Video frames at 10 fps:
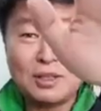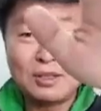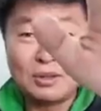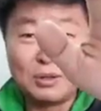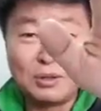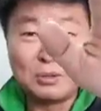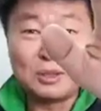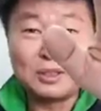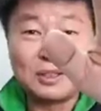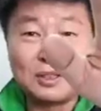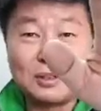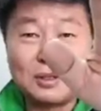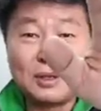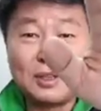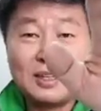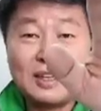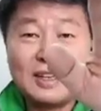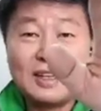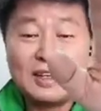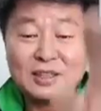is on the water.
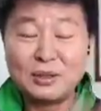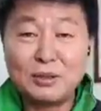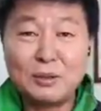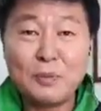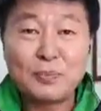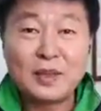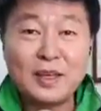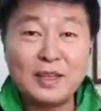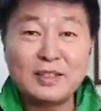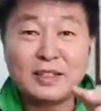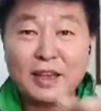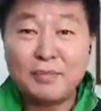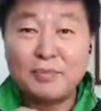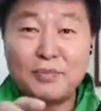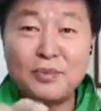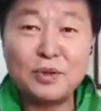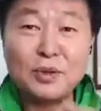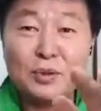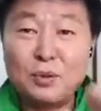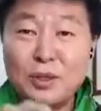So he stepped
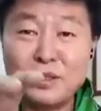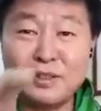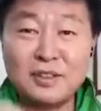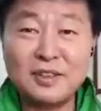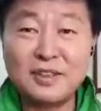water.